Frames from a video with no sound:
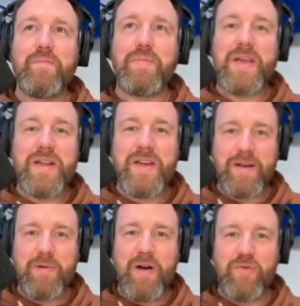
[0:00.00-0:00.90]
beat
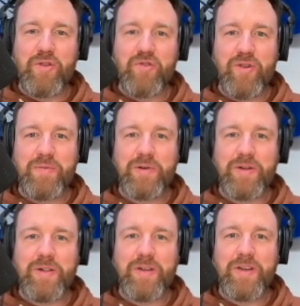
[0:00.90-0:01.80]
him off the
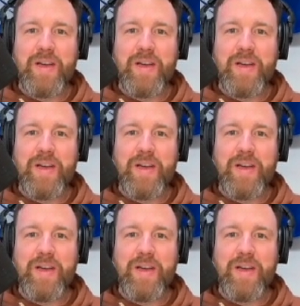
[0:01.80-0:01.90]
dribble